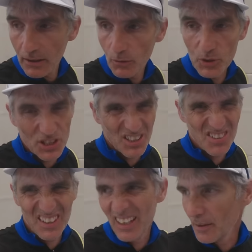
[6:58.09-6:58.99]
which is,
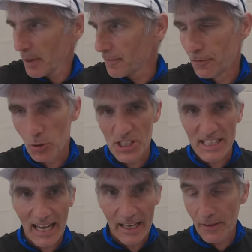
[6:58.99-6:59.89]
yeah, about
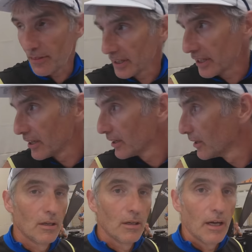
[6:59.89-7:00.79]
40k, I think.
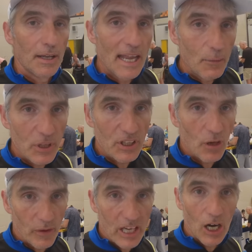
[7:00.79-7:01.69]
And now we're going to go
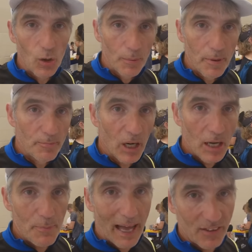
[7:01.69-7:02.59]
to the co-op and buy
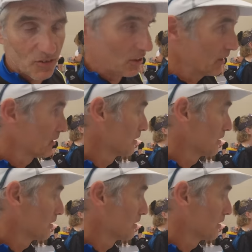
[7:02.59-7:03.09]
pasta.